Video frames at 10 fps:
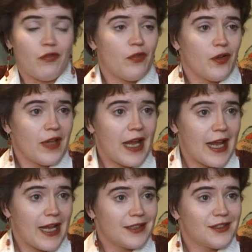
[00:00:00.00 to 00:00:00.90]
for the
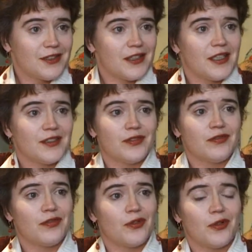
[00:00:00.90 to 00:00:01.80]
hats
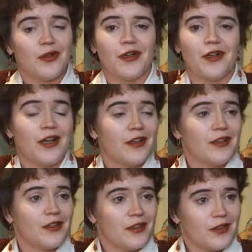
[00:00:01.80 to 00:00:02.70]
and for
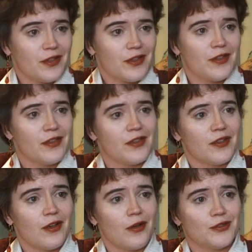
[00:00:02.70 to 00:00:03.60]
the
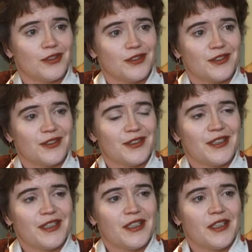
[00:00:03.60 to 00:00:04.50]
clothes.
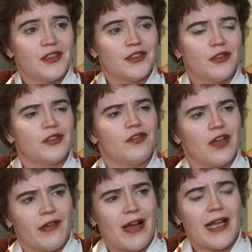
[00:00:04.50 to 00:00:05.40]
So the
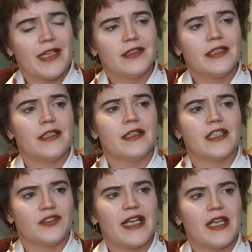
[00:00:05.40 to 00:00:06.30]
variety
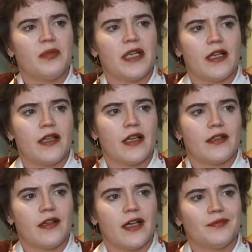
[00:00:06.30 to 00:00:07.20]
gets very big in
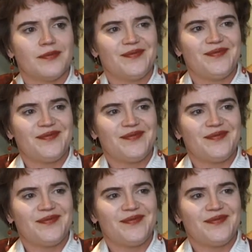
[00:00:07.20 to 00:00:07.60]
that time.